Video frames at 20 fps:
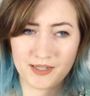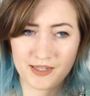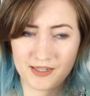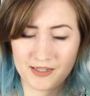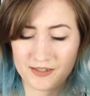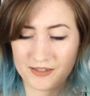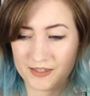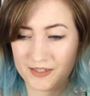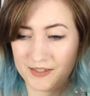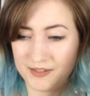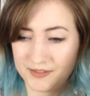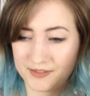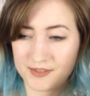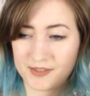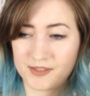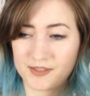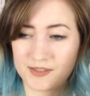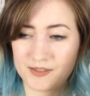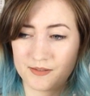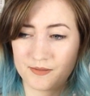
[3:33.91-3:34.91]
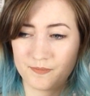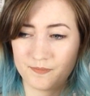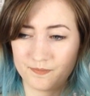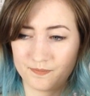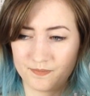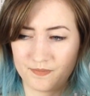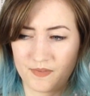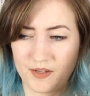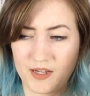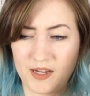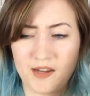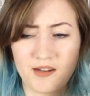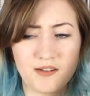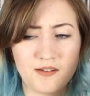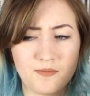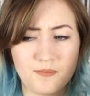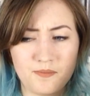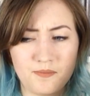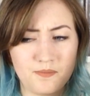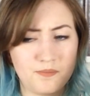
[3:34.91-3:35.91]
in his
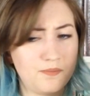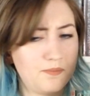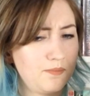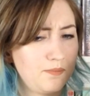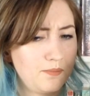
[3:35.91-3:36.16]
kingdom